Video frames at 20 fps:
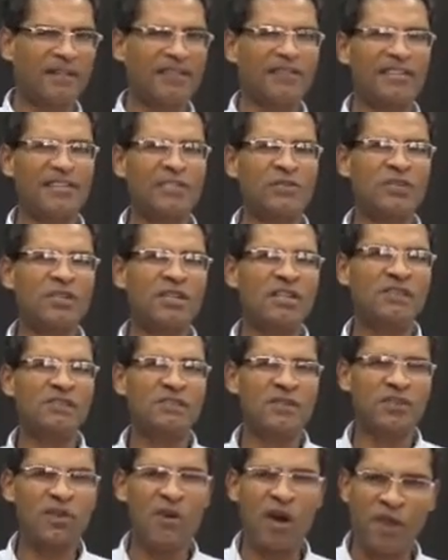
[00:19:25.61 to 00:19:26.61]
This will give
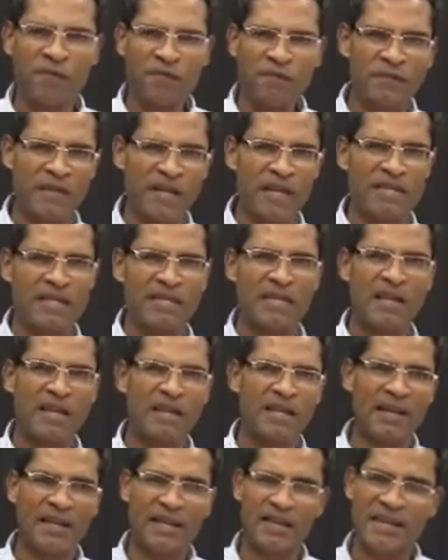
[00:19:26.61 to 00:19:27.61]
you confidence
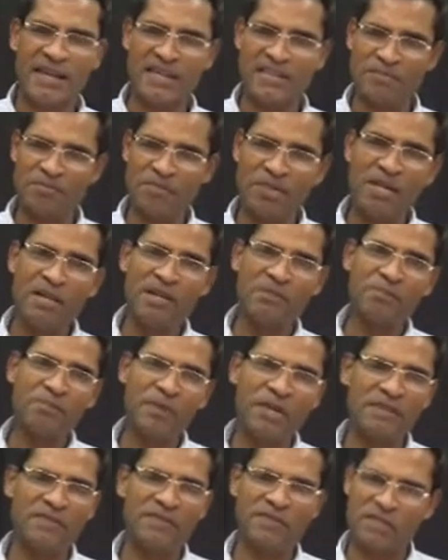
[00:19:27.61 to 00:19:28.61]
that it has been
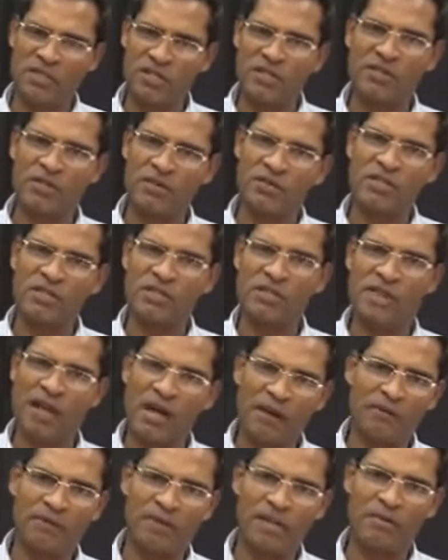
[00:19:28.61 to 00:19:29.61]
previously used in the
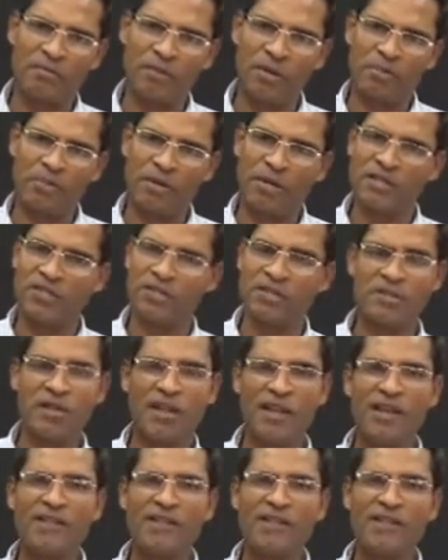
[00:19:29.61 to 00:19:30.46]
African population.